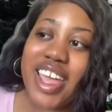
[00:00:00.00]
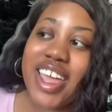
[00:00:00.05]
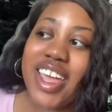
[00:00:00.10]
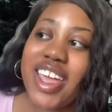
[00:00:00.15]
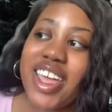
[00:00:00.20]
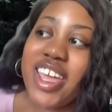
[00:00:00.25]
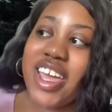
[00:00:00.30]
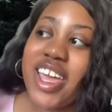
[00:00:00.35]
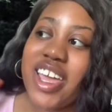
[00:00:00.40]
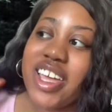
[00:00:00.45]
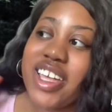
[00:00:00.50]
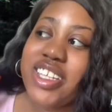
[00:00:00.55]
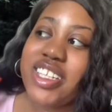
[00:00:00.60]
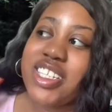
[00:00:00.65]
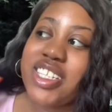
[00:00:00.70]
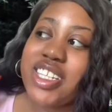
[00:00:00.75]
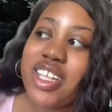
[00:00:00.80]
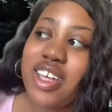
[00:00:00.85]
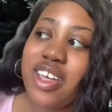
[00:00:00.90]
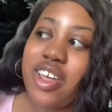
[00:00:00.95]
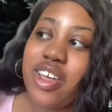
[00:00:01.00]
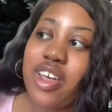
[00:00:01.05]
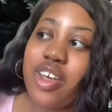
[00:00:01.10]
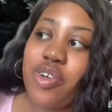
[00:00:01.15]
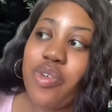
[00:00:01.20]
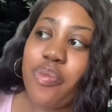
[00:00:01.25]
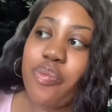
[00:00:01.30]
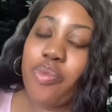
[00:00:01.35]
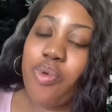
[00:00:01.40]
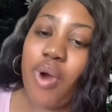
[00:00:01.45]
is
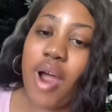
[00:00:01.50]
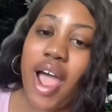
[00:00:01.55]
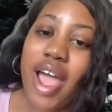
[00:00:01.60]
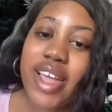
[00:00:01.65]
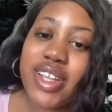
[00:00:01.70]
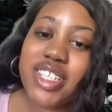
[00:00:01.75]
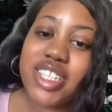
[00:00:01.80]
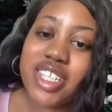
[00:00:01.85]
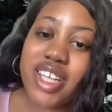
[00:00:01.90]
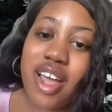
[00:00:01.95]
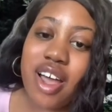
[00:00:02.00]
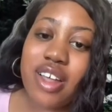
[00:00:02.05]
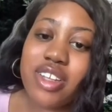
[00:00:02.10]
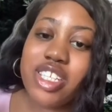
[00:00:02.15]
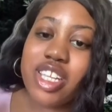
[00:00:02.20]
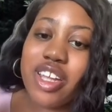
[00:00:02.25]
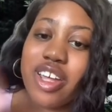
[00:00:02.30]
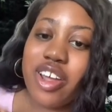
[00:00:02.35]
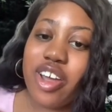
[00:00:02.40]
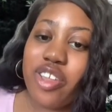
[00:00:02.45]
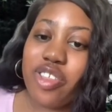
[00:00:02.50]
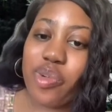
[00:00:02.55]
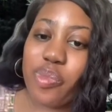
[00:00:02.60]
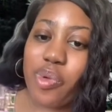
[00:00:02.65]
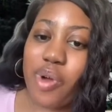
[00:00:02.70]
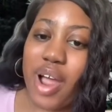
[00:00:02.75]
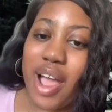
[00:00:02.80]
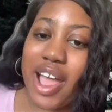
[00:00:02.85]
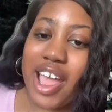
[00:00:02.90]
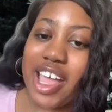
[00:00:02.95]
brides counseling other
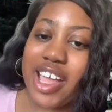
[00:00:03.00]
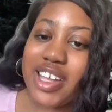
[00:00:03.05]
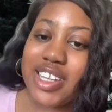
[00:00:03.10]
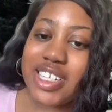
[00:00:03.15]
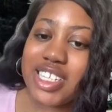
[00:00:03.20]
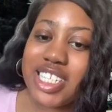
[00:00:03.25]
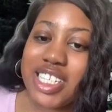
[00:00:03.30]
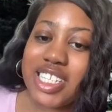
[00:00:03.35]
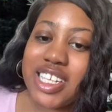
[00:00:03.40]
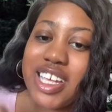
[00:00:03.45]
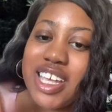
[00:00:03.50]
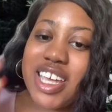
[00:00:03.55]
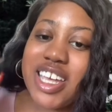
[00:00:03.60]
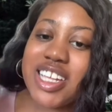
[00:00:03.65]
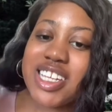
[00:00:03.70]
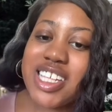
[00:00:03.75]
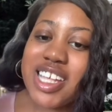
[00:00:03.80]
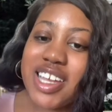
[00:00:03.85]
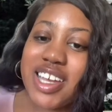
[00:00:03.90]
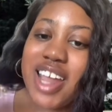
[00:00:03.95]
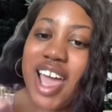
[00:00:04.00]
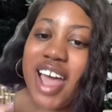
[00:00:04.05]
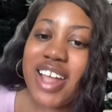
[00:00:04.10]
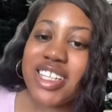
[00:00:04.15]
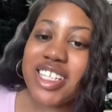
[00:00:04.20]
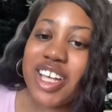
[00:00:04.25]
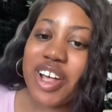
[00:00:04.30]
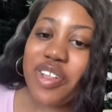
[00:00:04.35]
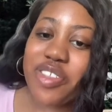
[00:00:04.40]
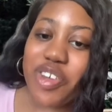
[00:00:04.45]
brides to not
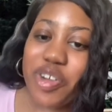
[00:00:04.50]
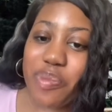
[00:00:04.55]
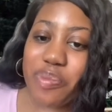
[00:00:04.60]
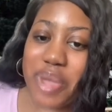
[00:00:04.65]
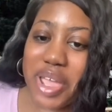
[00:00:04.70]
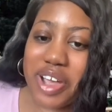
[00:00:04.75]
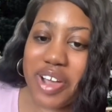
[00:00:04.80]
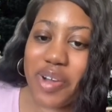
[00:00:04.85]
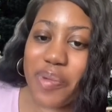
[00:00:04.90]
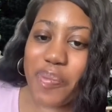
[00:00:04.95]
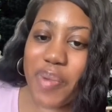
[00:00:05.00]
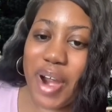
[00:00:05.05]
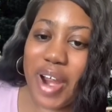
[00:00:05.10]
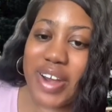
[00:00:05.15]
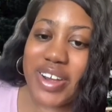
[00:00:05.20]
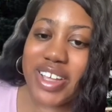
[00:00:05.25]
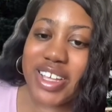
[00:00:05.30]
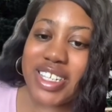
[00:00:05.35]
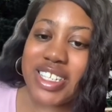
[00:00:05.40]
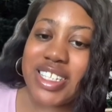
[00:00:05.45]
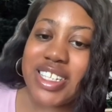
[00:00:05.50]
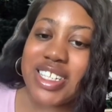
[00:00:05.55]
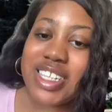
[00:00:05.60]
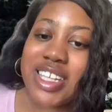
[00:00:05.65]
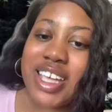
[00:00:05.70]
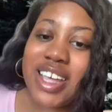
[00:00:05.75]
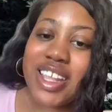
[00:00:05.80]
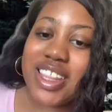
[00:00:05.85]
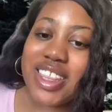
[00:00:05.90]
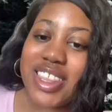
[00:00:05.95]
tell their makeup artists
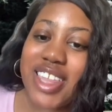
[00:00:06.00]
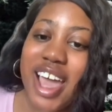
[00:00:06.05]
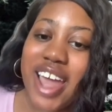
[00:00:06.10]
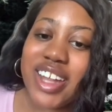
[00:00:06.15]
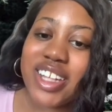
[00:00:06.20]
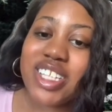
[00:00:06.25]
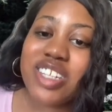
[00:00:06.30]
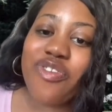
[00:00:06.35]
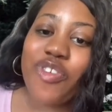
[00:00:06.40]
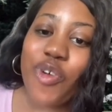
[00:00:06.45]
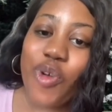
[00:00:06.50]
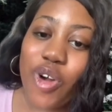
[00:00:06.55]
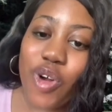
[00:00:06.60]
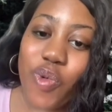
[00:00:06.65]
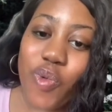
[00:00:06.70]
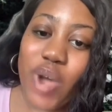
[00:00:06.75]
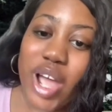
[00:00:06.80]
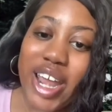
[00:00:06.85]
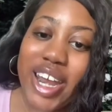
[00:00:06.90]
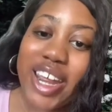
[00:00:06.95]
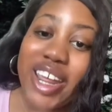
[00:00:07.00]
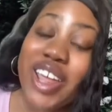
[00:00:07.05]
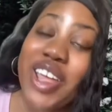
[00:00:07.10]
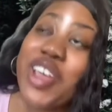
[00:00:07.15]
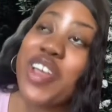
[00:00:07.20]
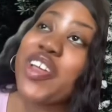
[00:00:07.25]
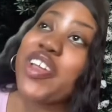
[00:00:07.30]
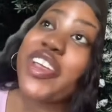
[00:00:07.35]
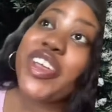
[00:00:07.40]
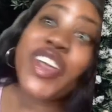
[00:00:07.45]
that it's for a wedding.
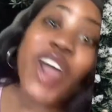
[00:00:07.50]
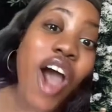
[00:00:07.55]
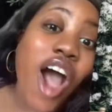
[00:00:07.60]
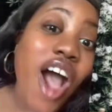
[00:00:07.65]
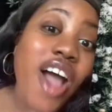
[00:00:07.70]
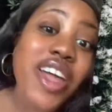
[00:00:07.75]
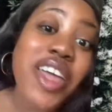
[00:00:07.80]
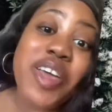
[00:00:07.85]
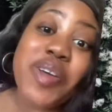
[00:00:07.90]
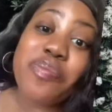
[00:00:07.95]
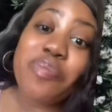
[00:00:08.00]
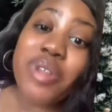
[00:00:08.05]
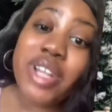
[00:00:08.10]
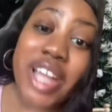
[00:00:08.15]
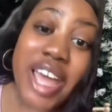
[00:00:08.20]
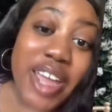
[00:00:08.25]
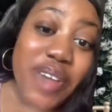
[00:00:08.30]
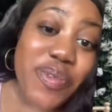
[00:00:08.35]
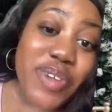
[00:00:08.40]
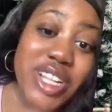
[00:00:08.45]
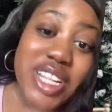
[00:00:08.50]
Y'all can play with